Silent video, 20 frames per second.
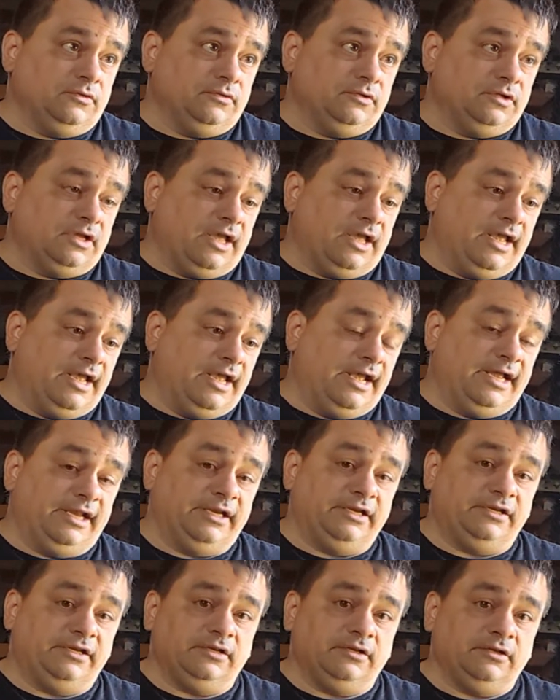
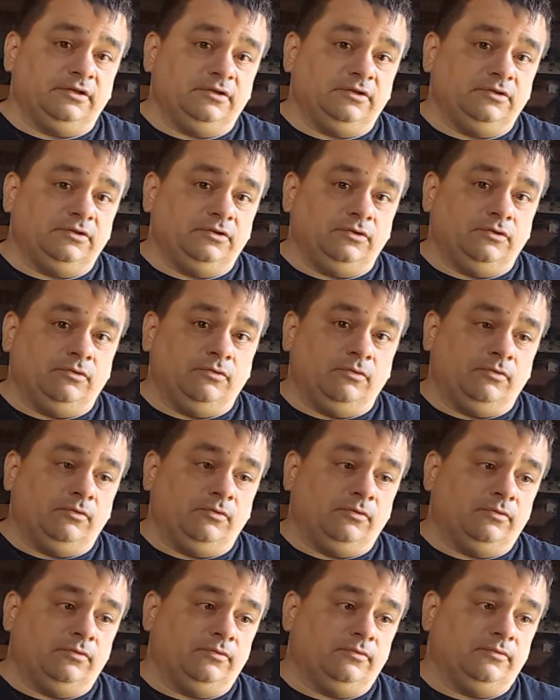And you
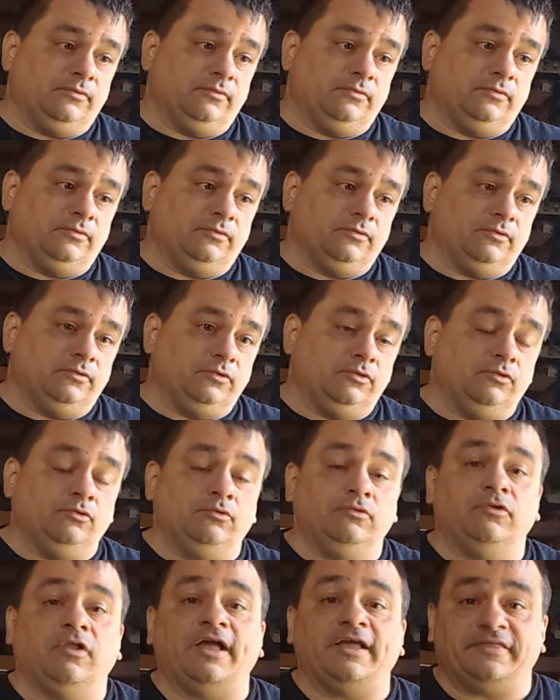
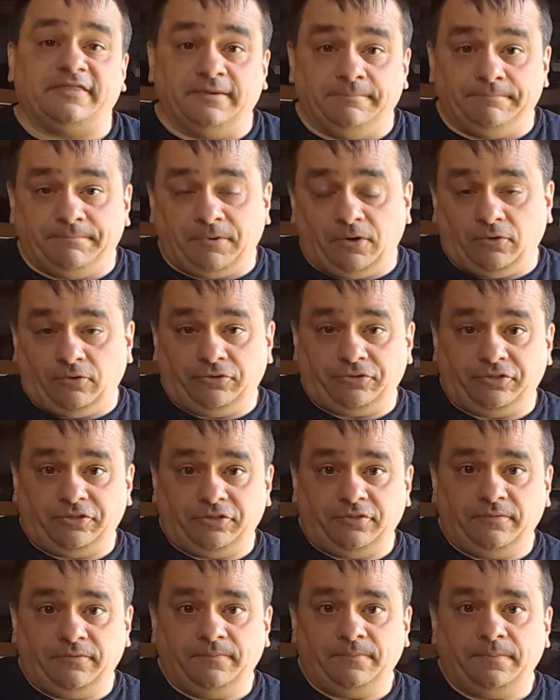like them both.
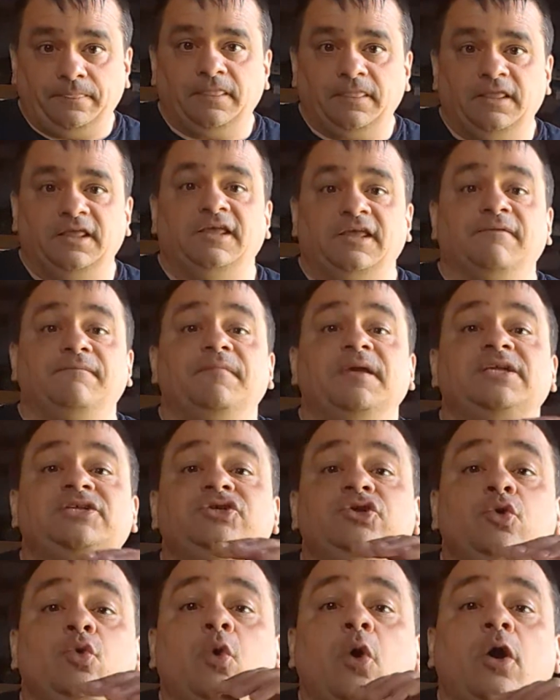Give me
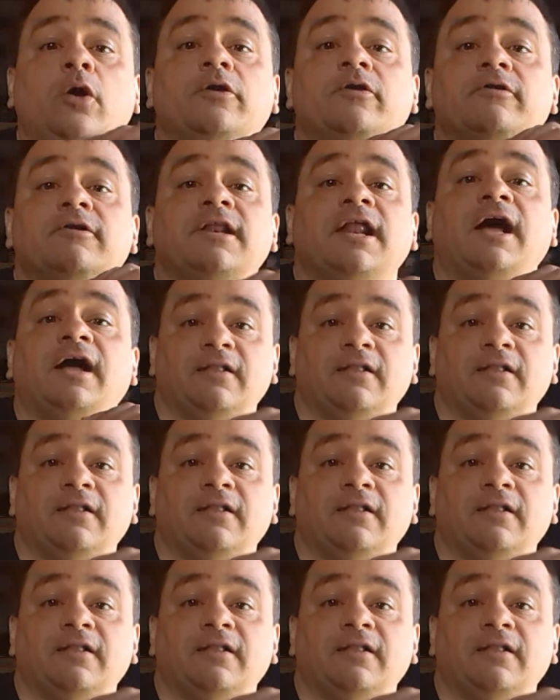$200.